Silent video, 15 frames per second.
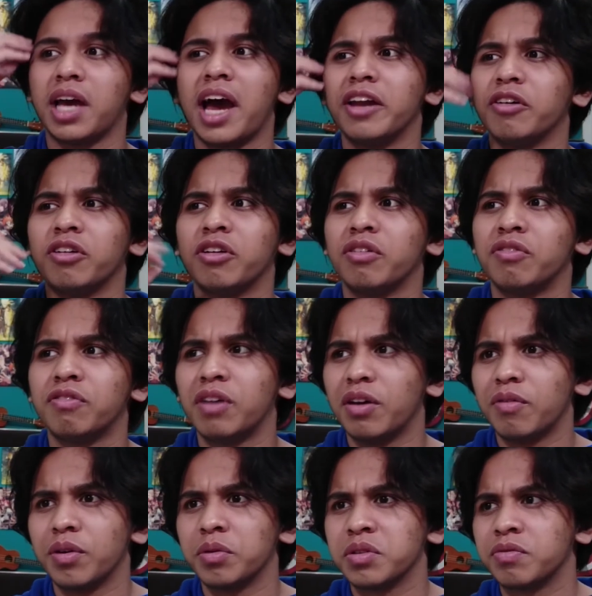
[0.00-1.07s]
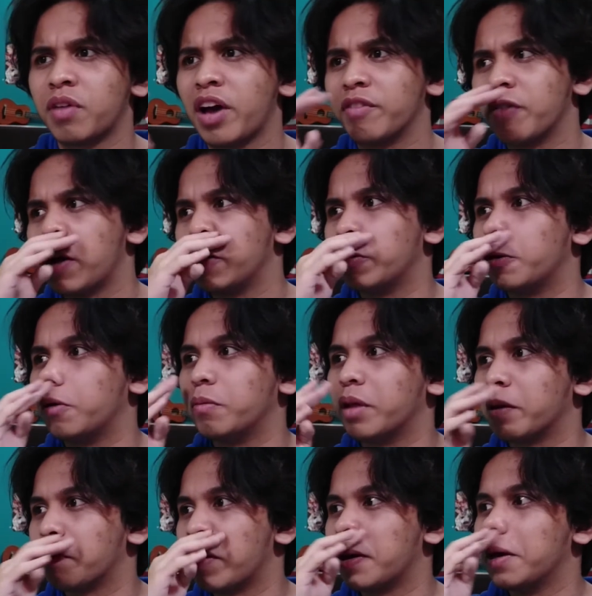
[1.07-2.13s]
I don't know if it was 5. I don't know.
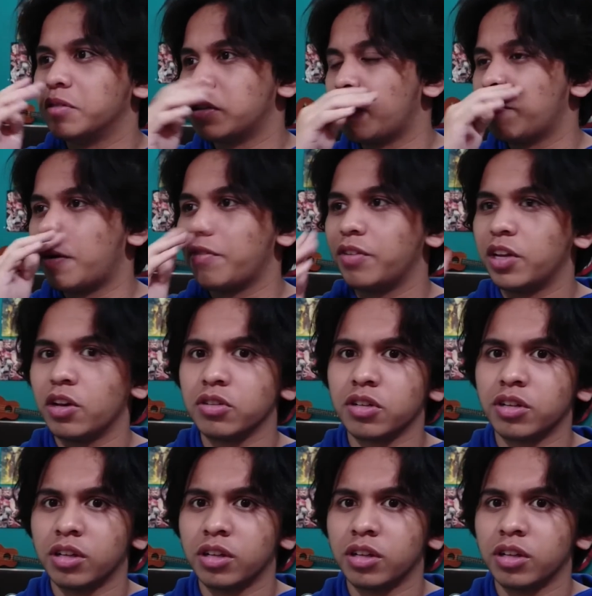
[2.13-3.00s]
Like, some of my videos are